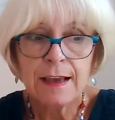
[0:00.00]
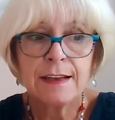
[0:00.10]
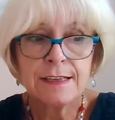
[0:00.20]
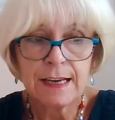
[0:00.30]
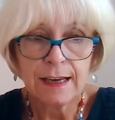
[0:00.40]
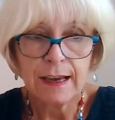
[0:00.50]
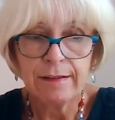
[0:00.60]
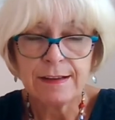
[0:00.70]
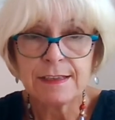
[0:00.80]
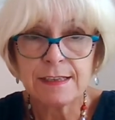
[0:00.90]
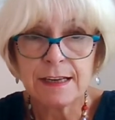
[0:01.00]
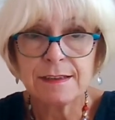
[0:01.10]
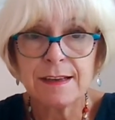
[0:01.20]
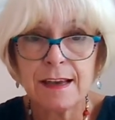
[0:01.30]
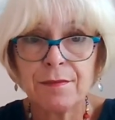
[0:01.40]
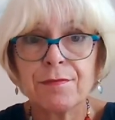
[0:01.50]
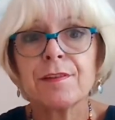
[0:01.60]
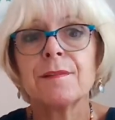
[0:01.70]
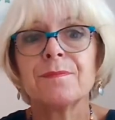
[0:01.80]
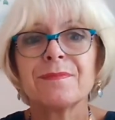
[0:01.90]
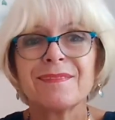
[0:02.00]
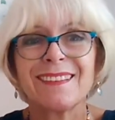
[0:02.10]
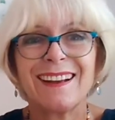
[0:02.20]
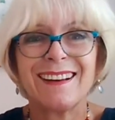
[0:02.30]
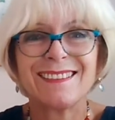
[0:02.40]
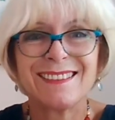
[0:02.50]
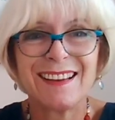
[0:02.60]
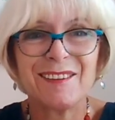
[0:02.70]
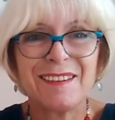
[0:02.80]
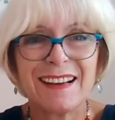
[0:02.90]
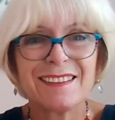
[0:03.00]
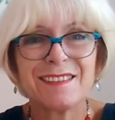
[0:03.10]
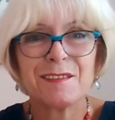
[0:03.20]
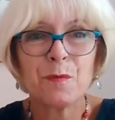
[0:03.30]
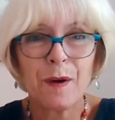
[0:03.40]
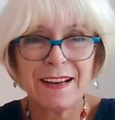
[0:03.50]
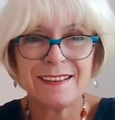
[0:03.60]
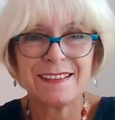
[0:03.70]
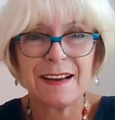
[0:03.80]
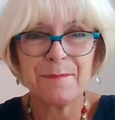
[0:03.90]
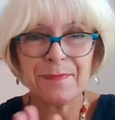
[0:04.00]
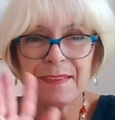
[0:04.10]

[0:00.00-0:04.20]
take care and stay safe. And I'll see you next Wednesday.